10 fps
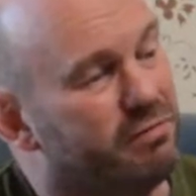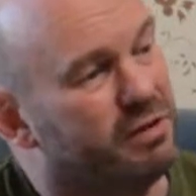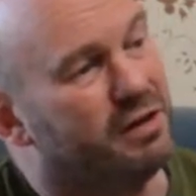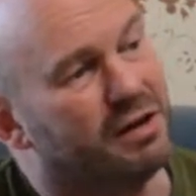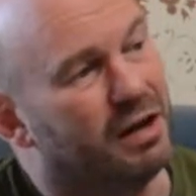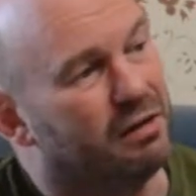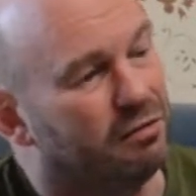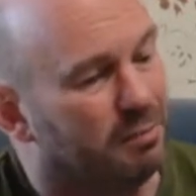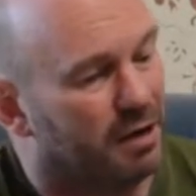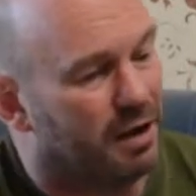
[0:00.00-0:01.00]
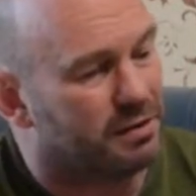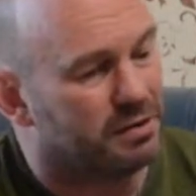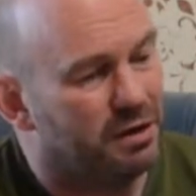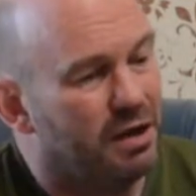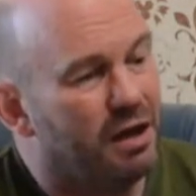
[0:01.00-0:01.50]
reread it again, Herman
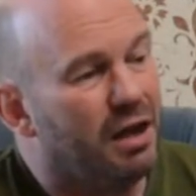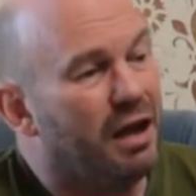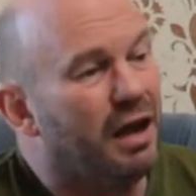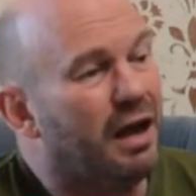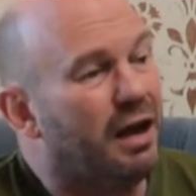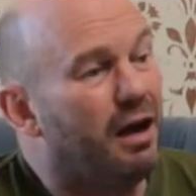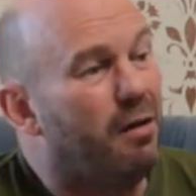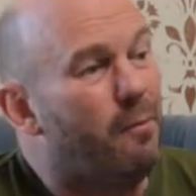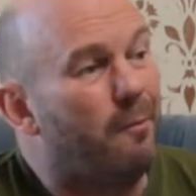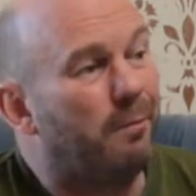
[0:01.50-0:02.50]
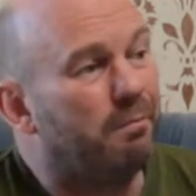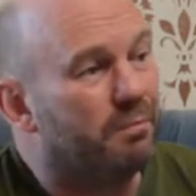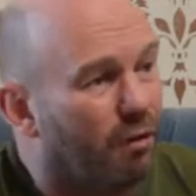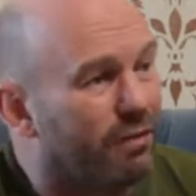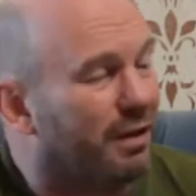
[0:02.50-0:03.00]
Hesse. Uh,
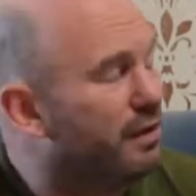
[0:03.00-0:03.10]
over the